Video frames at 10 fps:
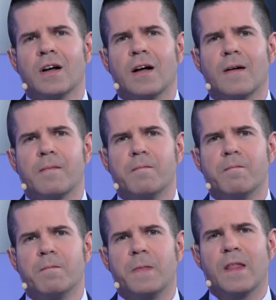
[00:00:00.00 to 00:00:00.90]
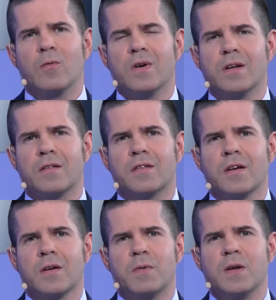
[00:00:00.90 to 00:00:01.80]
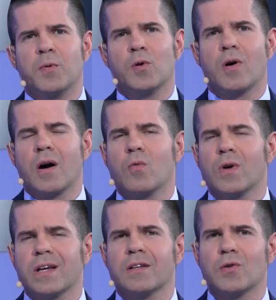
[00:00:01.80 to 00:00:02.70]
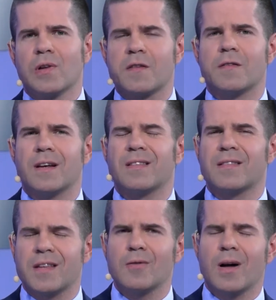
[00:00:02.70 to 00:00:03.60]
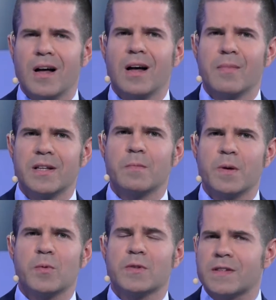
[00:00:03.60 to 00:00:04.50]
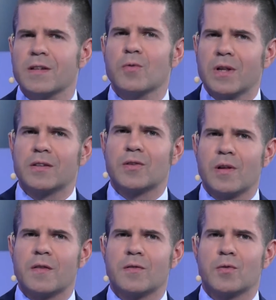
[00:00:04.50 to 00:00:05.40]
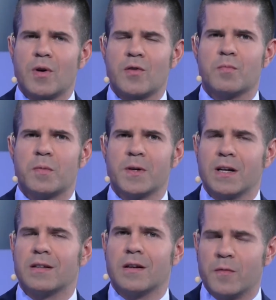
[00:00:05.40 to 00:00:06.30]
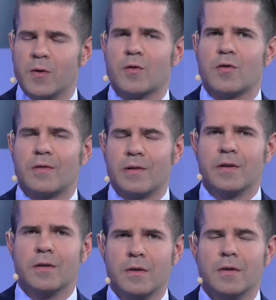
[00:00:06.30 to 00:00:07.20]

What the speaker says: with people who are willing to listen? And there are many people still willing to listen to Russian propaganda, unfortunately.